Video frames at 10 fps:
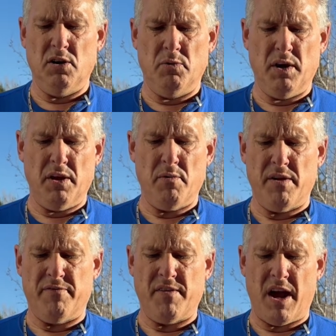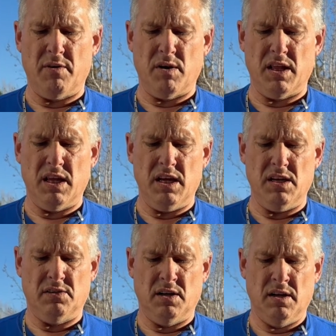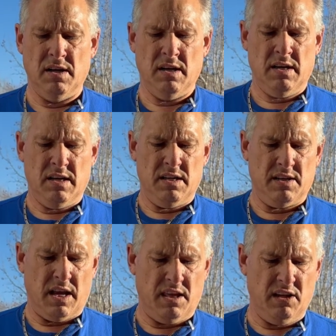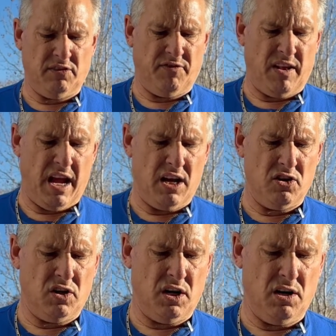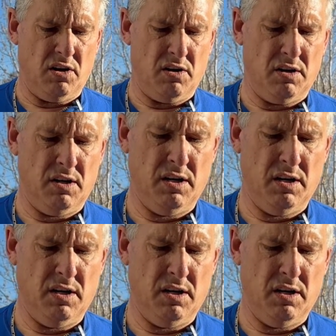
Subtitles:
you really want to find one of these is that this flange here